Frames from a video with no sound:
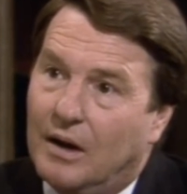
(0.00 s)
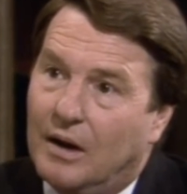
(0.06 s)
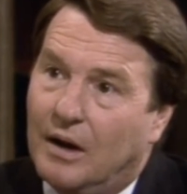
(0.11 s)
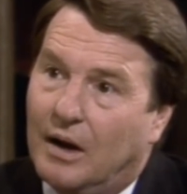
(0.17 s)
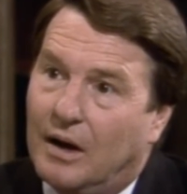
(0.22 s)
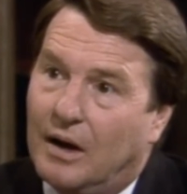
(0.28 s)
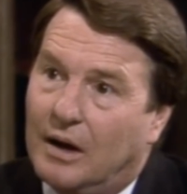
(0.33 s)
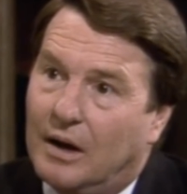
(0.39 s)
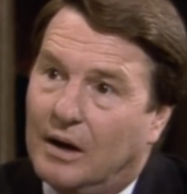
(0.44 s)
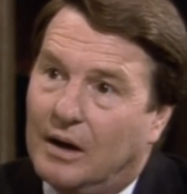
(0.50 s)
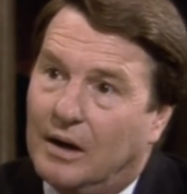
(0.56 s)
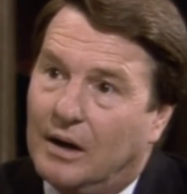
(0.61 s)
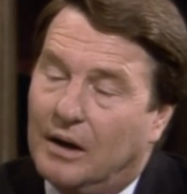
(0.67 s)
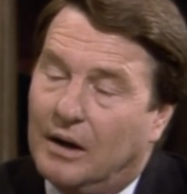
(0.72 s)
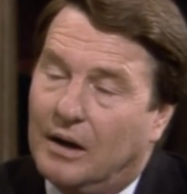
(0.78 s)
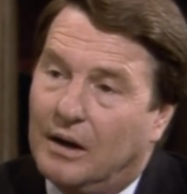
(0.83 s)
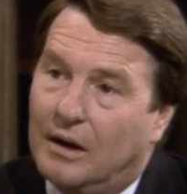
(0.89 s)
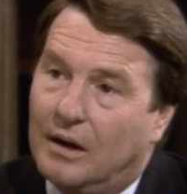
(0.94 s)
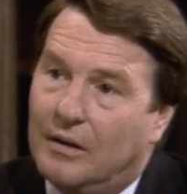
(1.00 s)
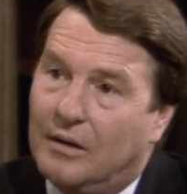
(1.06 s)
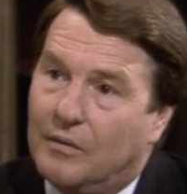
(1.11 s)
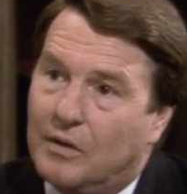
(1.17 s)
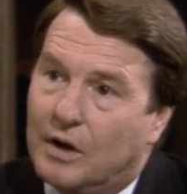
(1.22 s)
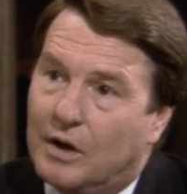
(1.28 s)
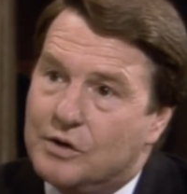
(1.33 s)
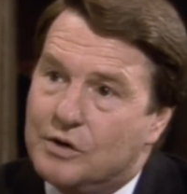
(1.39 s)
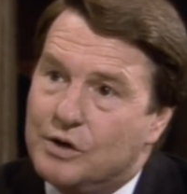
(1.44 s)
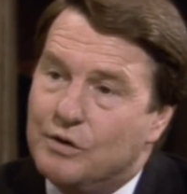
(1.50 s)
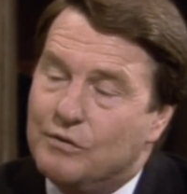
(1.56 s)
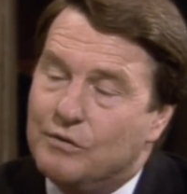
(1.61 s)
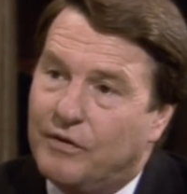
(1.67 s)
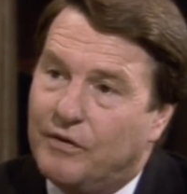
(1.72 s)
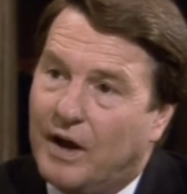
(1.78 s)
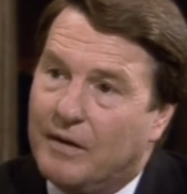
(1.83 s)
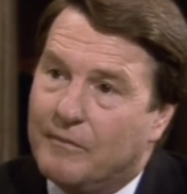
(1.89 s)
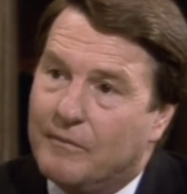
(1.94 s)
that you
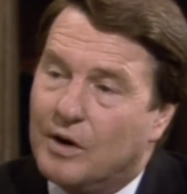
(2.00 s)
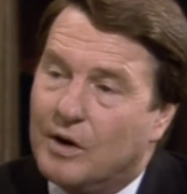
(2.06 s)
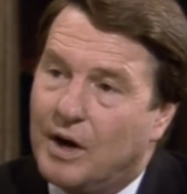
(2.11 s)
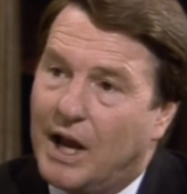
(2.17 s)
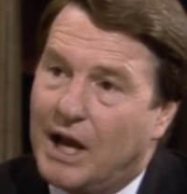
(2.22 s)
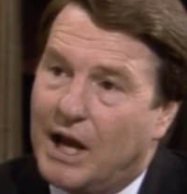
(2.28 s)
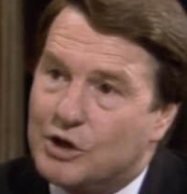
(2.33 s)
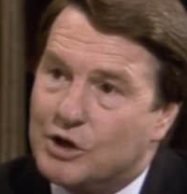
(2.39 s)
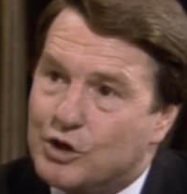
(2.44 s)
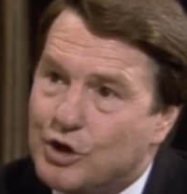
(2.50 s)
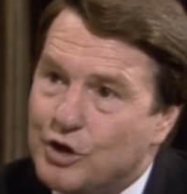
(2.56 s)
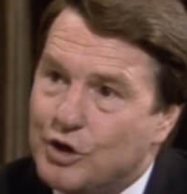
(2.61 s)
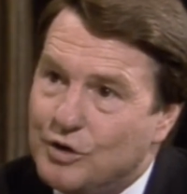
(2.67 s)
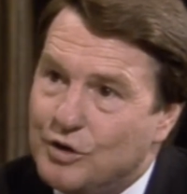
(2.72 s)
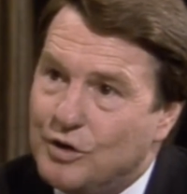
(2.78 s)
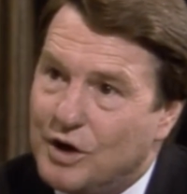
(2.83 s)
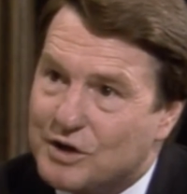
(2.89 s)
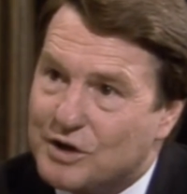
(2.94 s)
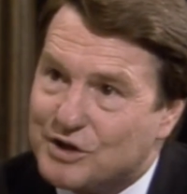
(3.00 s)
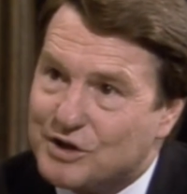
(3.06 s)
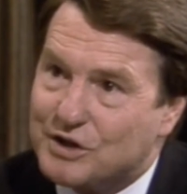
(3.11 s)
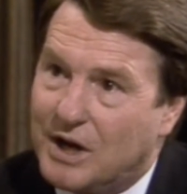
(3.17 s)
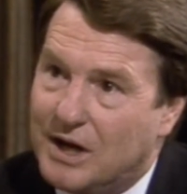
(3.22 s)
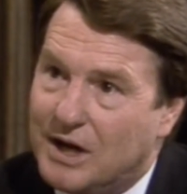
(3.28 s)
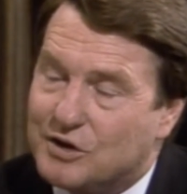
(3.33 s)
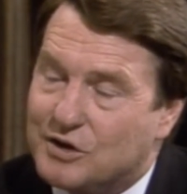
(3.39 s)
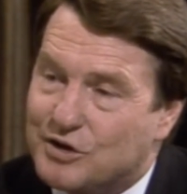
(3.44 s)
favor a two-state